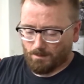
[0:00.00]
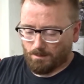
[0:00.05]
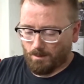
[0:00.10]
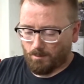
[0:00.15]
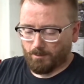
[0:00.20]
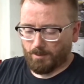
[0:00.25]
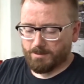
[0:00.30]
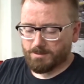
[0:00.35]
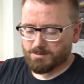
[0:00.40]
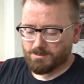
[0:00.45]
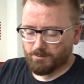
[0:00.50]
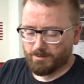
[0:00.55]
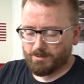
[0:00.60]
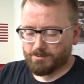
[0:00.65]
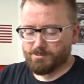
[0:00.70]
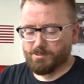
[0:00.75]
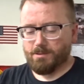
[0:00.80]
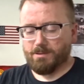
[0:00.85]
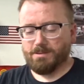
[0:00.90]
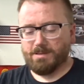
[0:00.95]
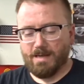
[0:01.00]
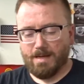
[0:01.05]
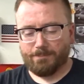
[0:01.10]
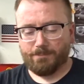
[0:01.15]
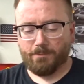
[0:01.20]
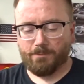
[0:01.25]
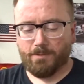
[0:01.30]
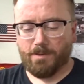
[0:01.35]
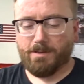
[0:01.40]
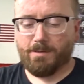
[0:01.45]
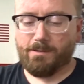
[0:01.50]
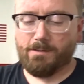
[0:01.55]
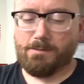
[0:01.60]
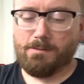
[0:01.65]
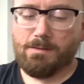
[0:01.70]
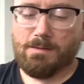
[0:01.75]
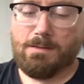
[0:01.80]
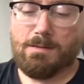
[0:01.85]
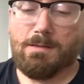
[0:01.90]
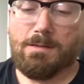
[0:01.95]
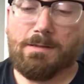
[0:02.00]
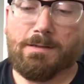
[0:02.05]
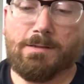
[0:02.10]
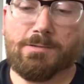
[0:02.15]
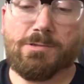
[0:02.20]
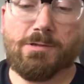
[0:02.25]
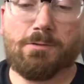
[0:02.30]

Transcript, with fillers: okay, so here's our adapter right here. Here's